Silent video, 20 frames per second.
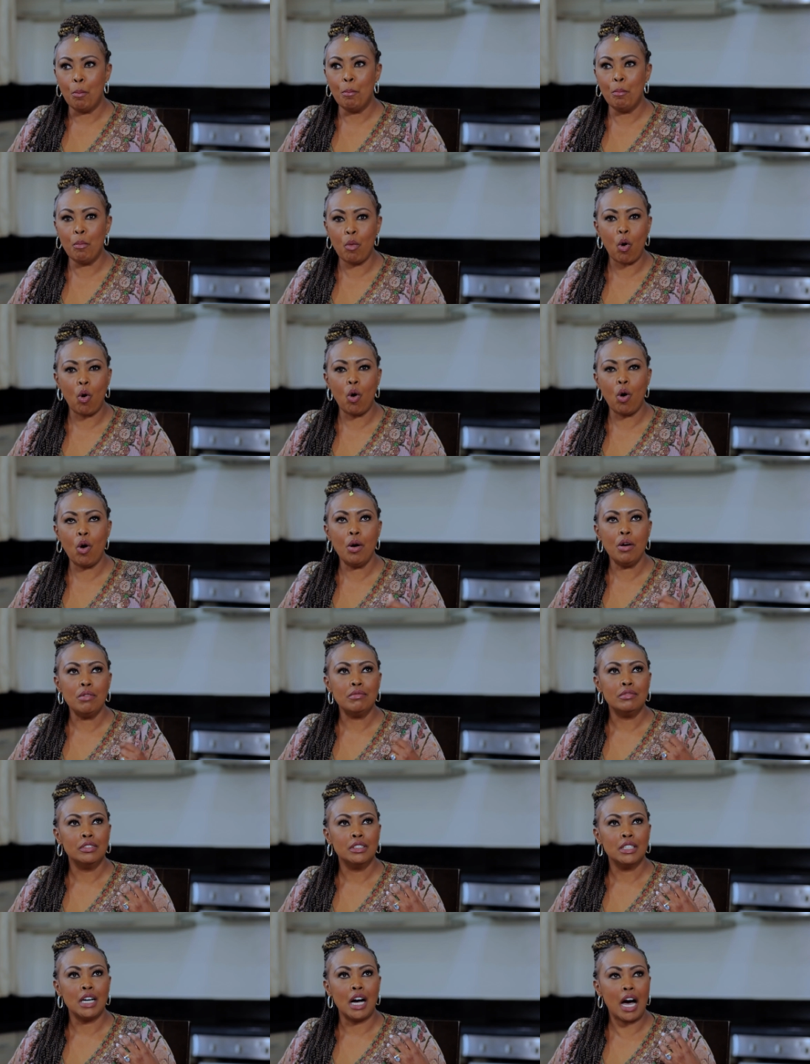
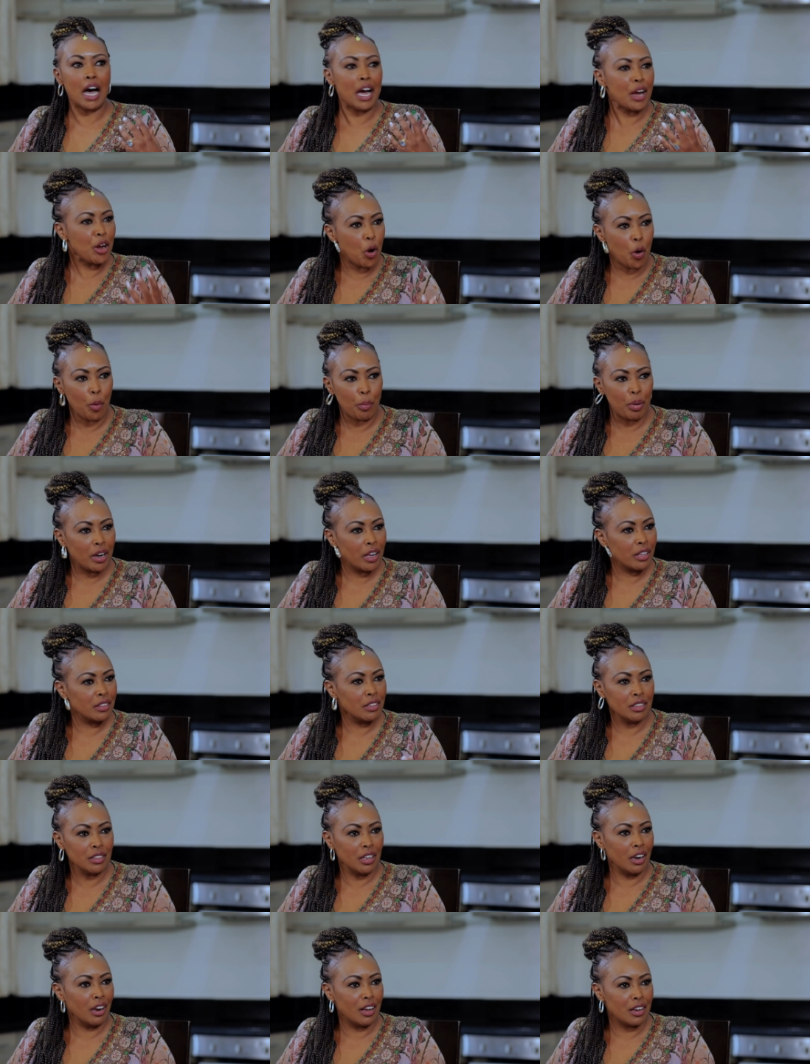more eye-opening
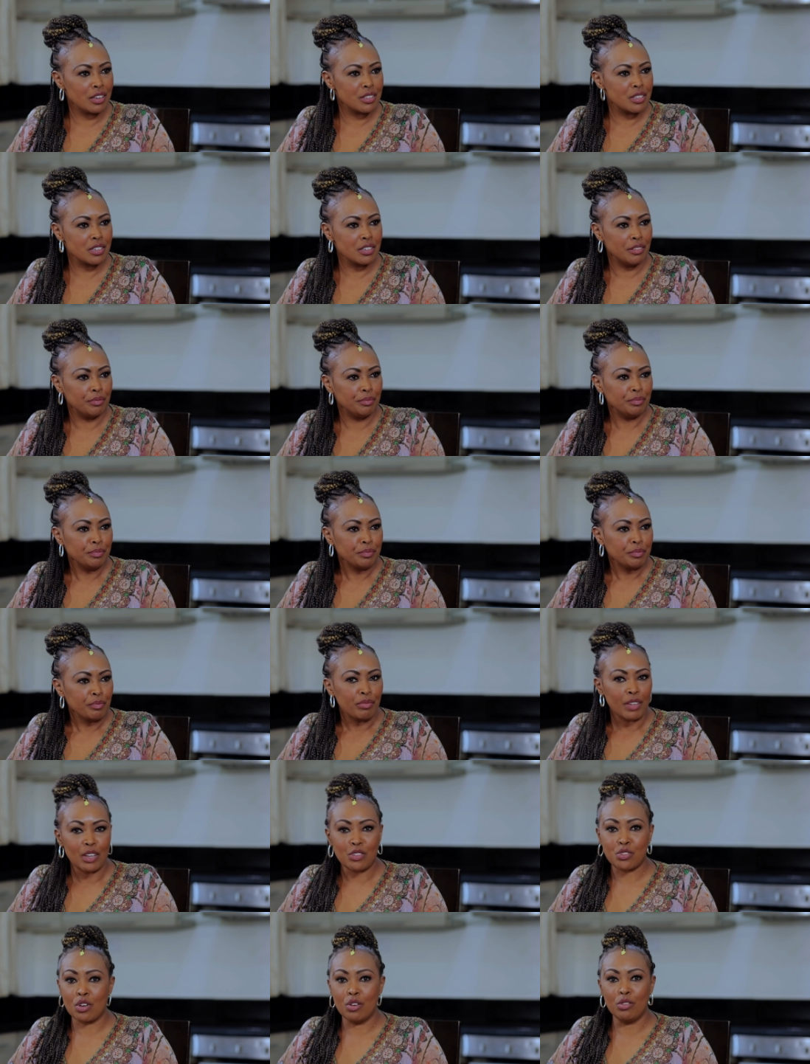than the last.
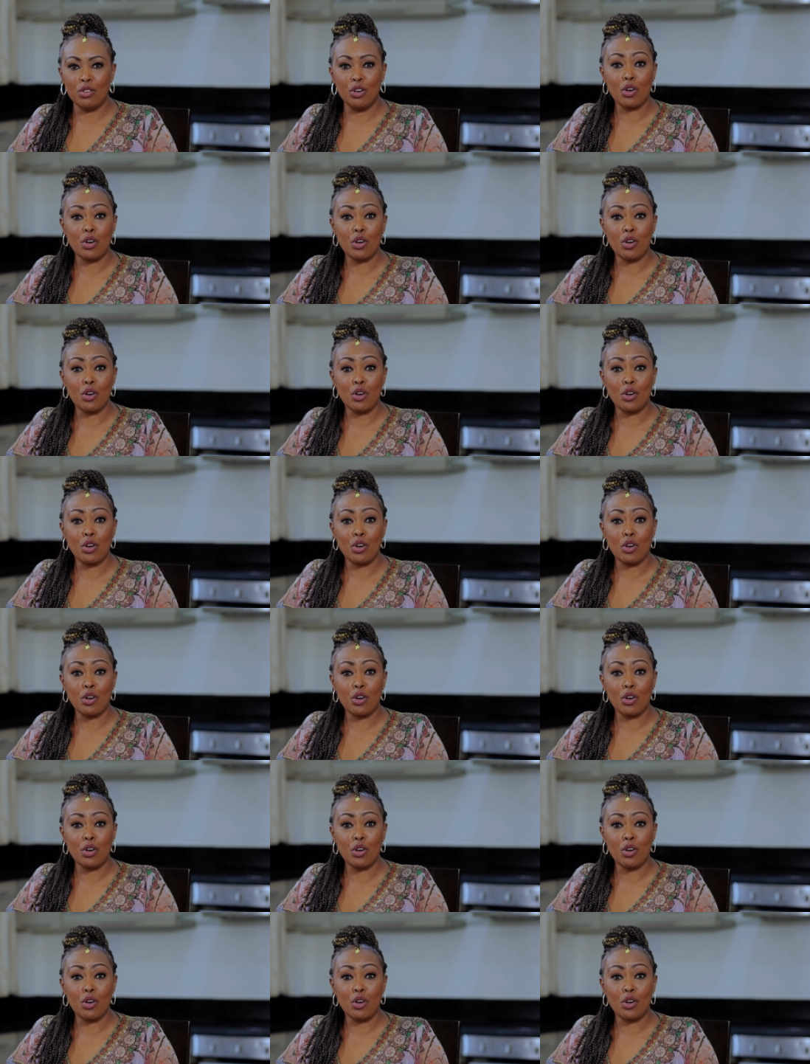So